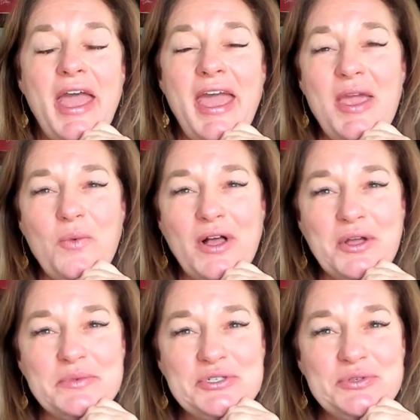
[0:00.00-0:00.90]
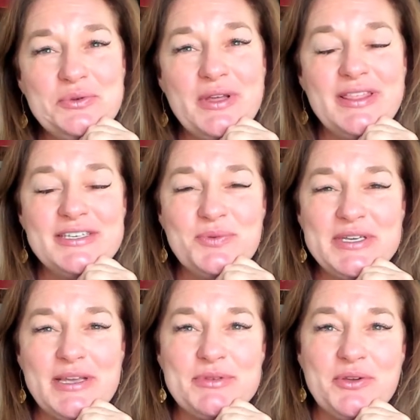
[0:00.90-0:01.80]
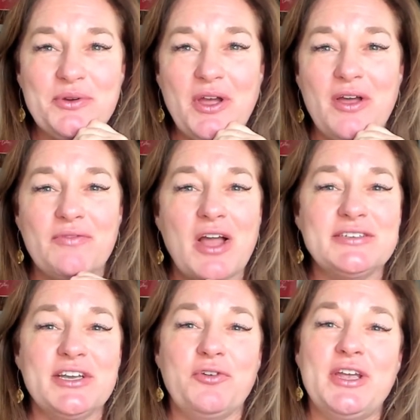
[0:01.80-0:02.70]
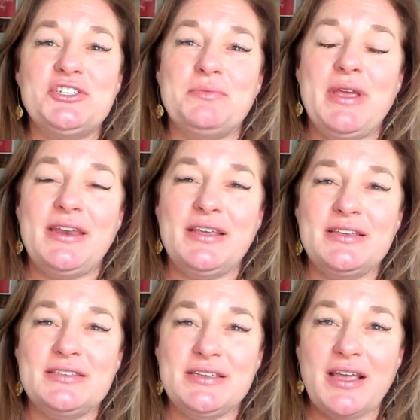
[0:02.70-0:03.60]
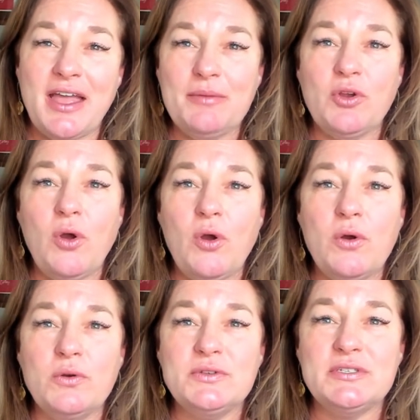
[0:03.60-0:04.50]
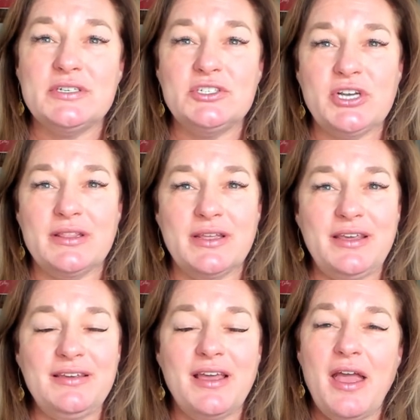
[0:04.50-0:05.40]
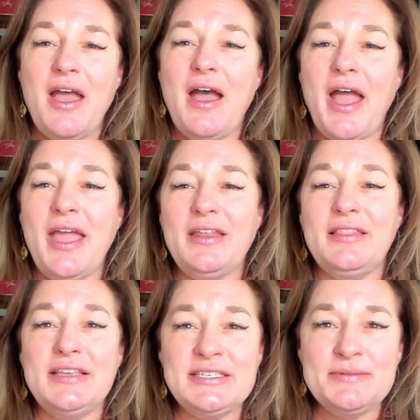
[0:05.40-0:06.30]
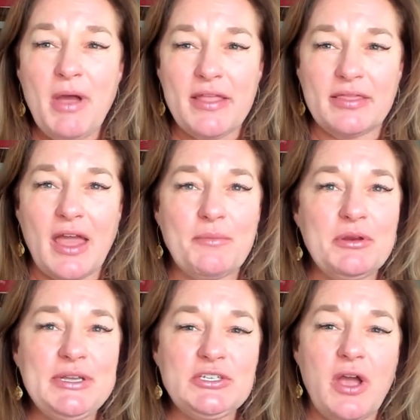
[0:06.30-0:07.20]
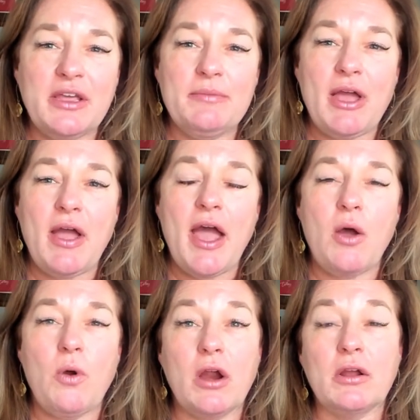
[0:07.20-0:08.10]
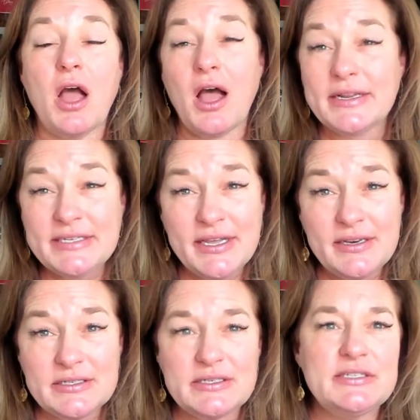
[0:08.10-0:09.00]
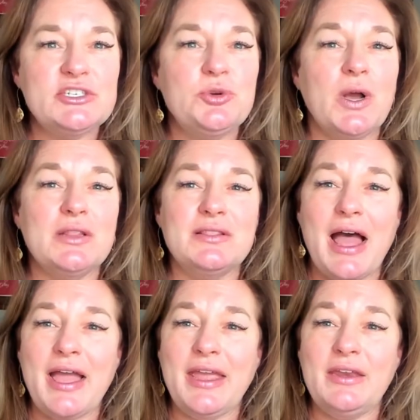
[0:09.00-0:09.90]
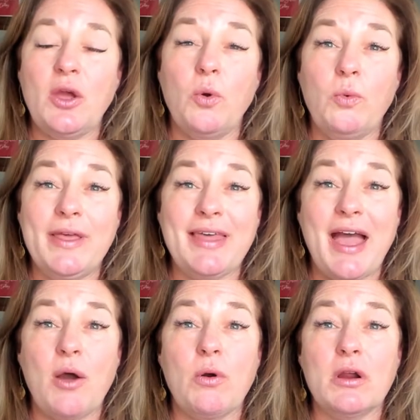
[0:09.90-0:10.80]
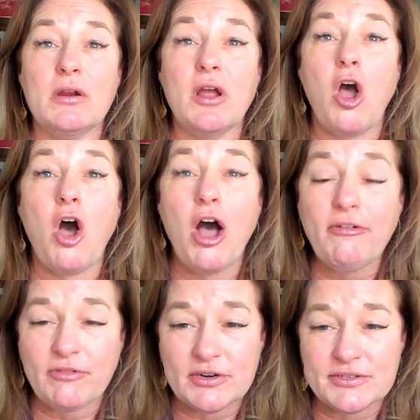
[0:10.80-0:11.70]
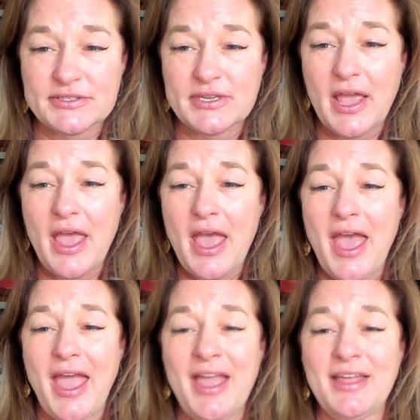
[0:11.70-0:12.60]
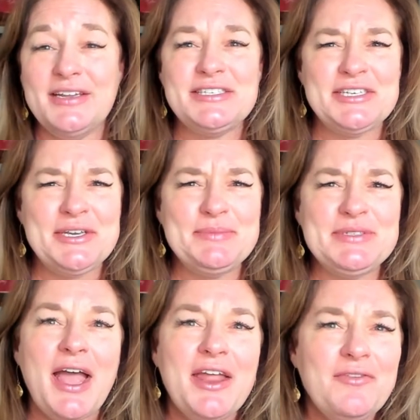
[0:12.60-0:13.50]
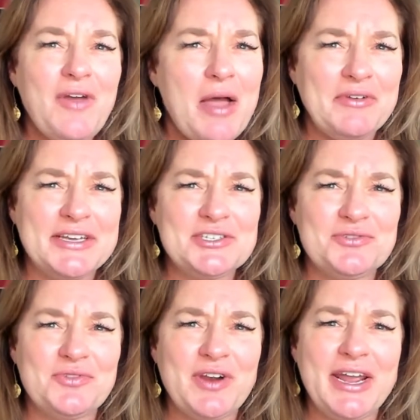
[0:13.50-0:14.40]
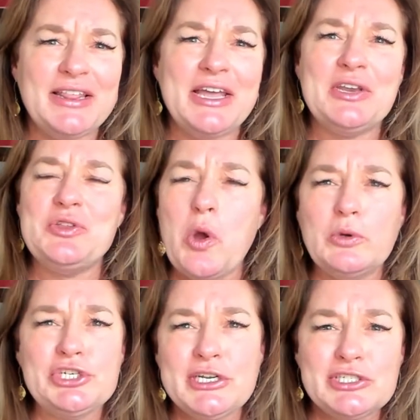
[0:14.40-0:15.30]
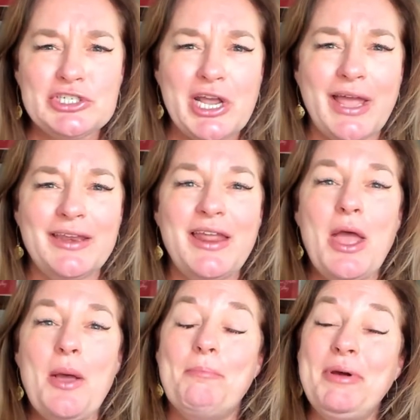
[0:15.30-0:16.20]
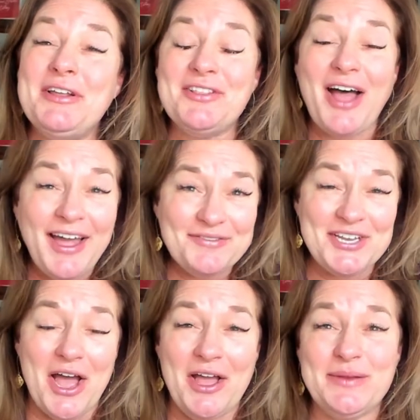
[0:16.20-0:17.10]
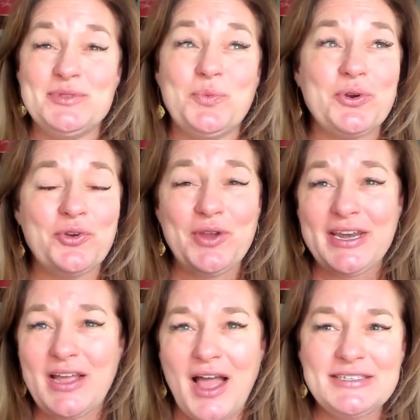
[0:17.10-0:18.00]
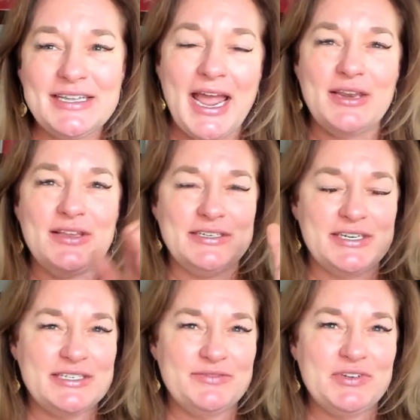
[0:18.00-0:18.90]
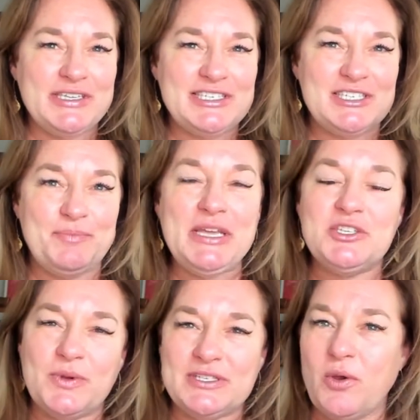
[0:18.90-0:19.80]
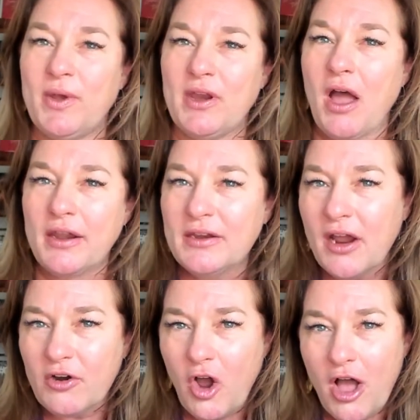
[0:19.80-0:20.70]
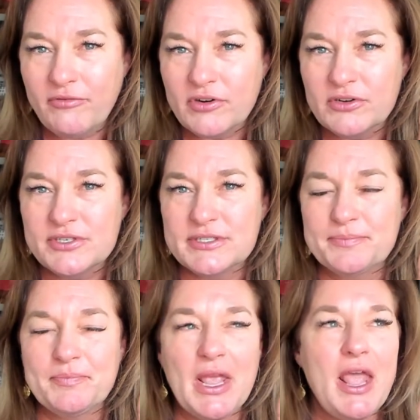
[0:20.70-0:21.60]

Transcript: Hey, welcome to this week's episode of Content Creation Made Easy. I am your host, Jen Liddy. And this month, I'm going to be talking about how our content needs to align with our offers. And it seems kind of obvious, right? Like, no shit, Jen. But a lot of times we're creating content and that doesn't really speak to what's going on in our offers.